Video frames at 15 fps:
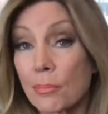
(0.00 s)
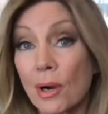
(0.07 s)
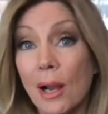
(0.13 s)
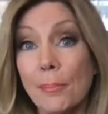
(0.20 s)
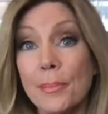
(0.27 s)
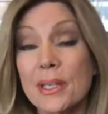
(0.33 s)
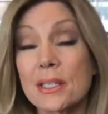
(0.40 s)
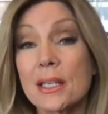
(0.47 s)
The
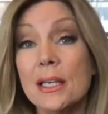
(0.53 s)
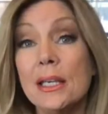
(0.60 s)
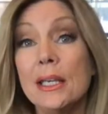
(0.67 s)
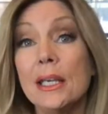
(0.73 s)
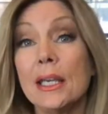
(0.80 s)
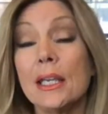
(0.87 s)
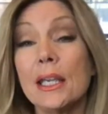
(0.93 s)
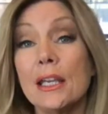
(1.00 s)
problem is
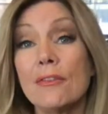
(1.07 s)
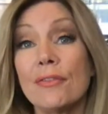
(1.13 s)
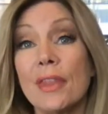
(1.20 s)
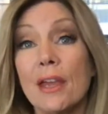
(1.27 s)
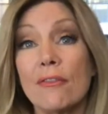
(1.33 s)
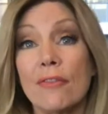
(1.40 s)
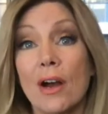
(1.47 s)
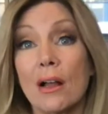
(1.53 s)
if
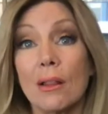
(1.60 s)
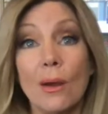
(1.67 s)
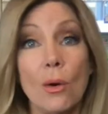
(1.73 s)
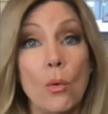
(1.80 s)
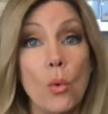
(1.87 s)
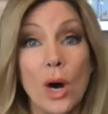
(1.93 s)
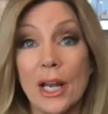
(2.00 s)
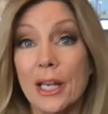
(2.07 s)
they
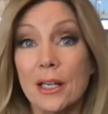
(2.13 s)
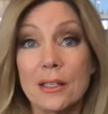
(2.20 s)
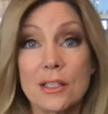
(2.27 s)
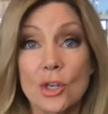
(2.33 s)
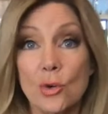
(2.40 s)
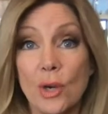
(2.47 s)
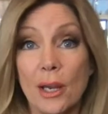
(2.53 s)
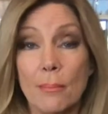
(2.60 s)
follow one
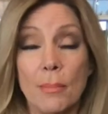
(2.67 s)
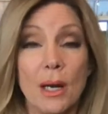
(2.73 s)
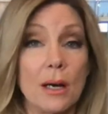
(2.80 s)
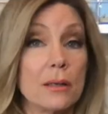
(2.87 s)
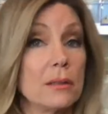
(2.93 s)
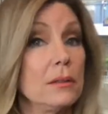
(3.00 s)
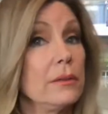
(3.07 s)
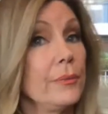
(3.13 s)
Instagram
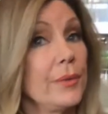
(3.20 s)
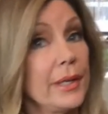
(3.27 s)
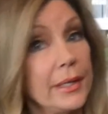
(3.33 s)
model,